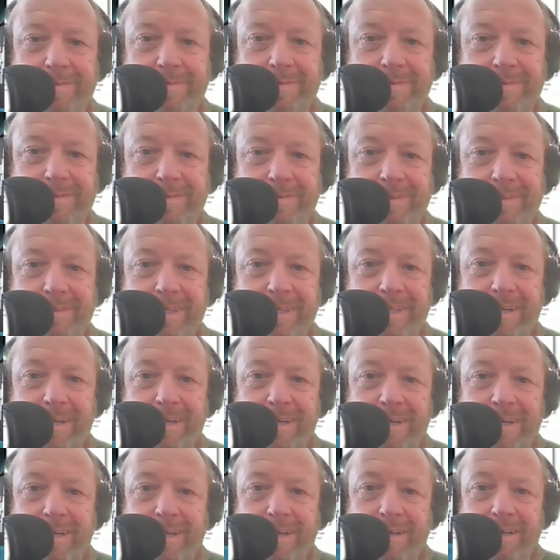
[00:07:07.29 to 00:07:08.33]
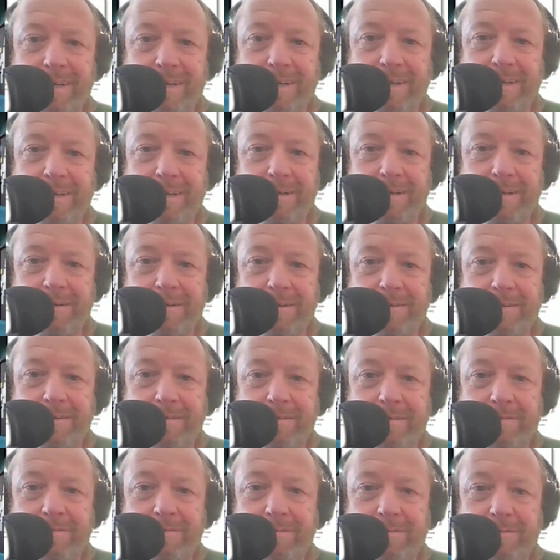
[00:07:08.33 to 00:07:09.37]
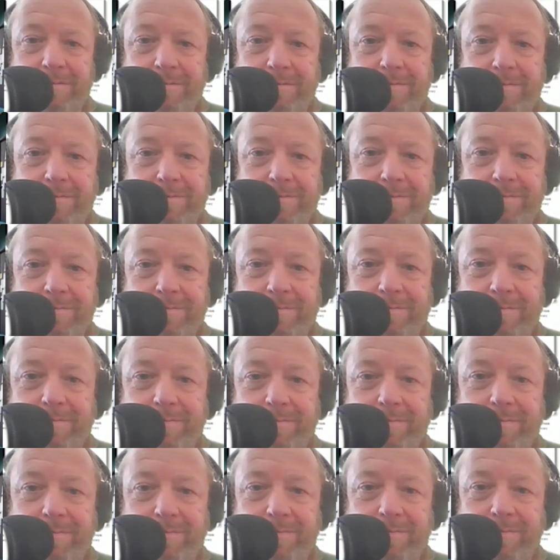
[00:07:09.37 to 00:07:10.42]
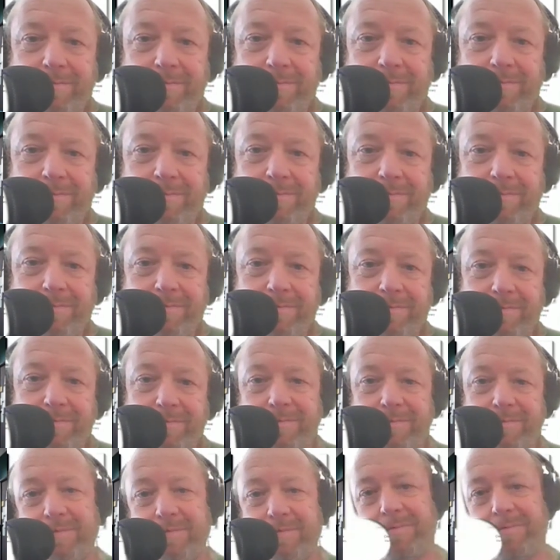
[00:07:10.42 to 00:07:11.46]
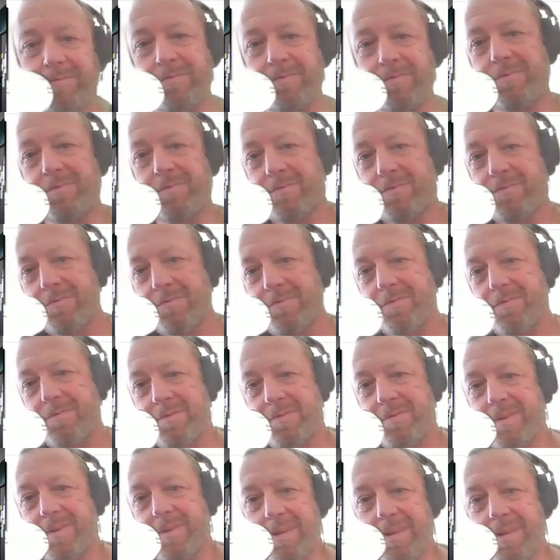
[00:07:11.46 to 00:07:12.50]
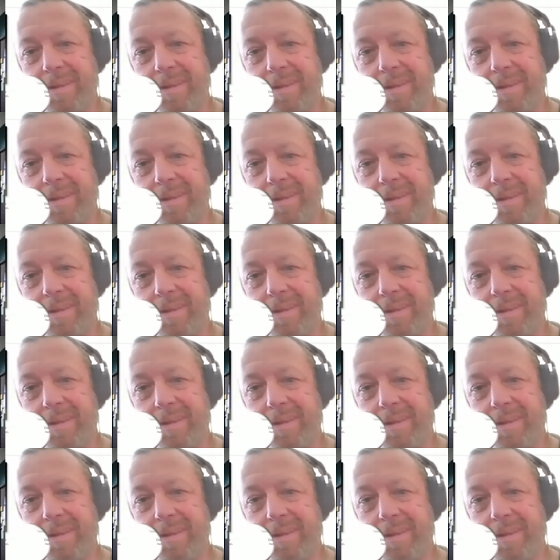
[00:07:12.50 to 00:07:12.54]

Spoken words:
(not speaking)